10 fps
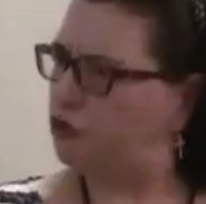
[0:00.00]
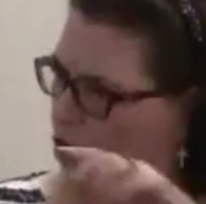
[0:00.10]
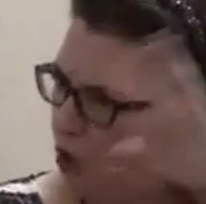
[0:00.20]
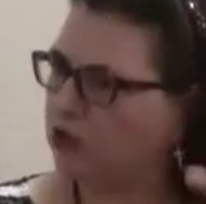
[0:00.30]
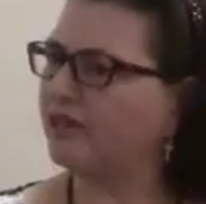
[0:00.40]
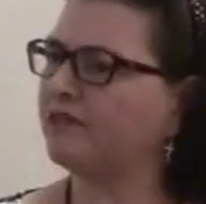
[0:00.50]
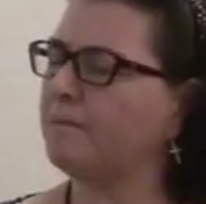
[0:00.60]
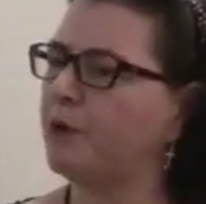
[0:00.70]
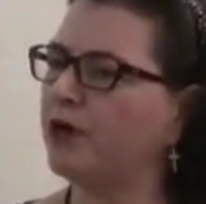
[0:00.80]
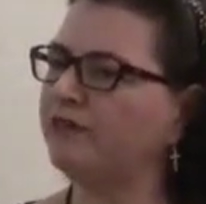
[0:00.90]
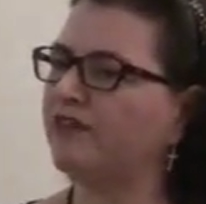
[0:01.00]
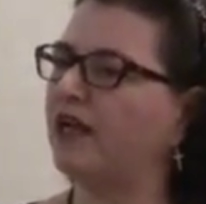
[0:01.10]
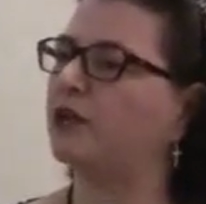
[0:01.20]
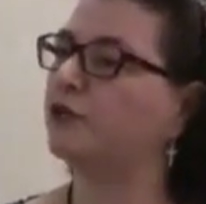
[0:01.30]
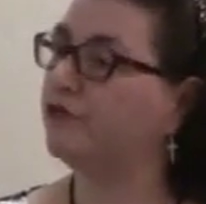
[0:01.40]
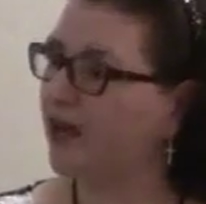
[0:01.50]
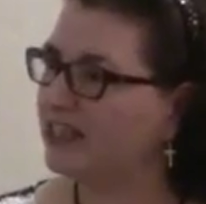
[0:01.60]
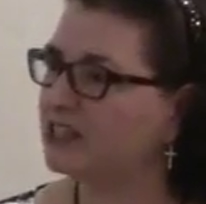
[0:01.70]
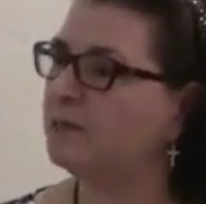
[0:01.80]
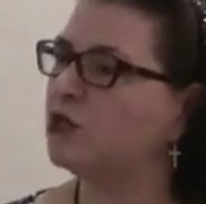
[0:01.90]
Don't let them put it there. You
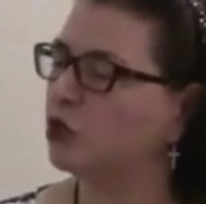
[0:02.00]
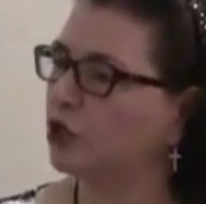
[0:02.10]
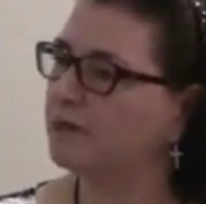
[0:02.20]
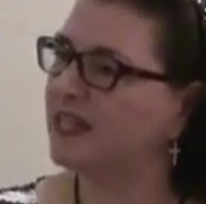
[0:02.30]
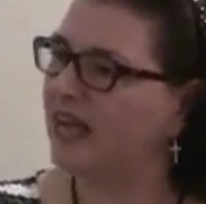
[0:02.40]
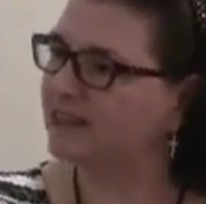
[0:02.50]
face them and you look them in the eye.